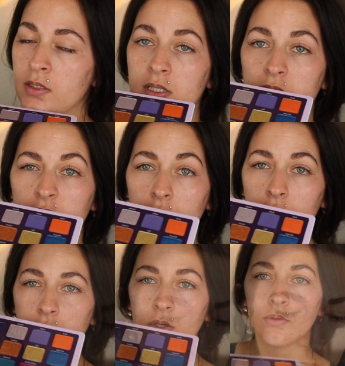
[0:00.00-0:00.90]
Snow
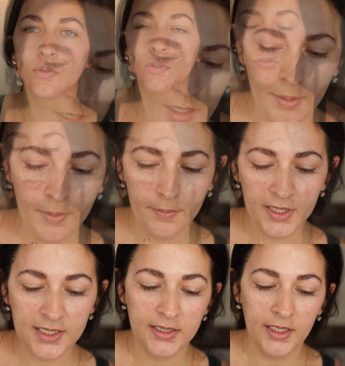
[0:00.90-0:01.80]
Cone. I mean, I'm
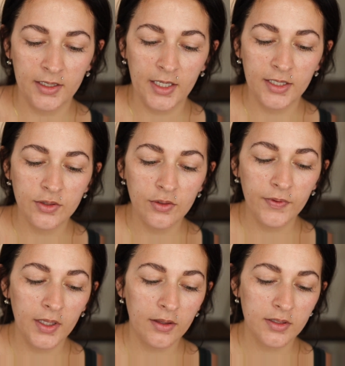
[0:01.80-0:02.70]
excited. I do
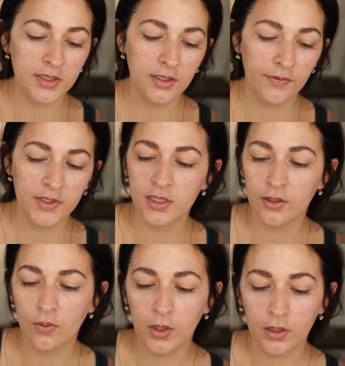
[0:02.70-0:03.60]
feel like there's a difference in
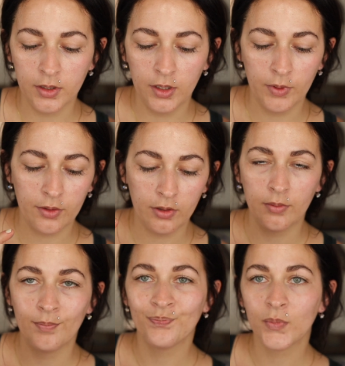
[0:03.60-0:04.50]
her quality with
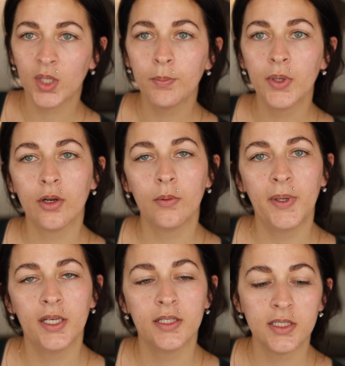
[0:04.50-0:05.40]
her bigger
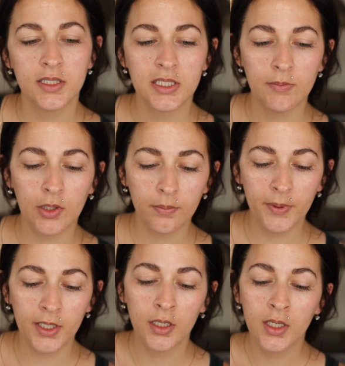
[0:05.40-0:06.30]
pans and smaller
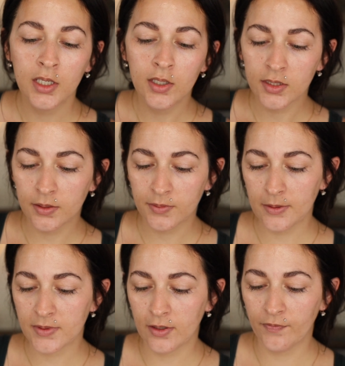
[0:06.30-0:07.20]
pan.
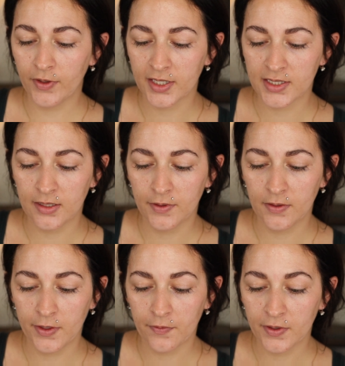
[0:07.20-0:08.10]
Sometimes I don't feel like it's enough of
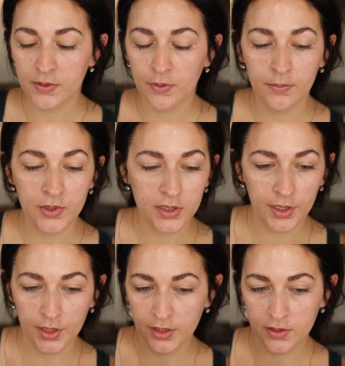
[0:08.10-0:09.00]
a difference where I'm just
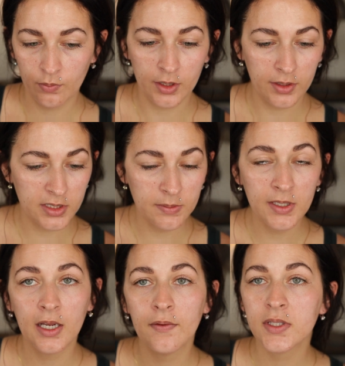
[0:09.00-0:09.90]
like, it's worth it to me
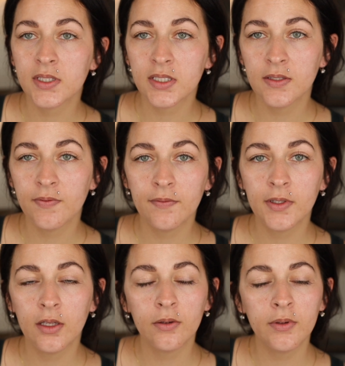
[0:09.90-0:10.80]
to have the
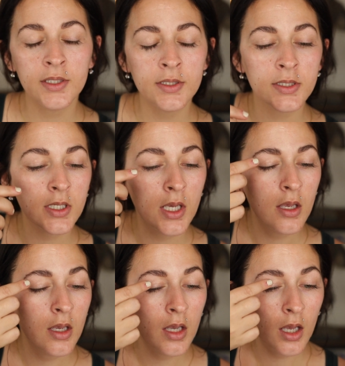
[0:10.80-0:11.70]
$65 ones.
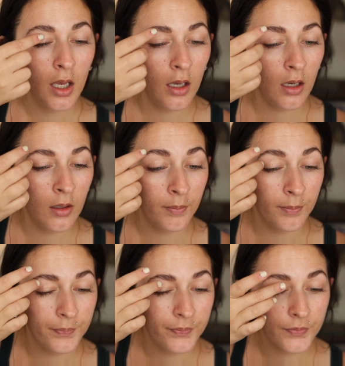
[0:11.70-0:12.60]

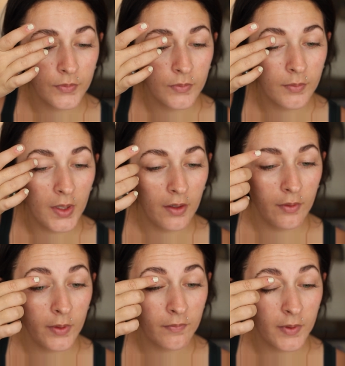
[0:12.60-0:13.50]
But
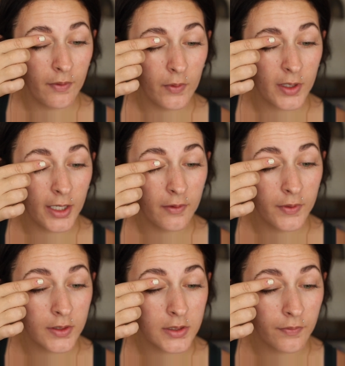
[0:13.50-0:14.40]
everyone kind of
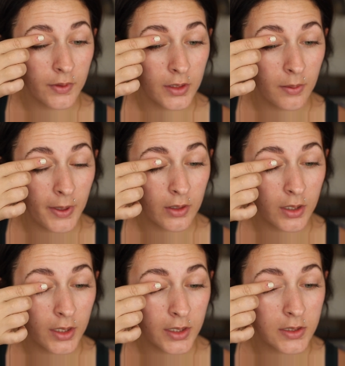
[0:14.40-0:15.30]
feels differently about
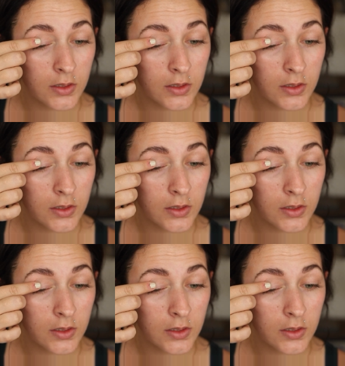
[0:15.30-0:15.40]
it, I guess.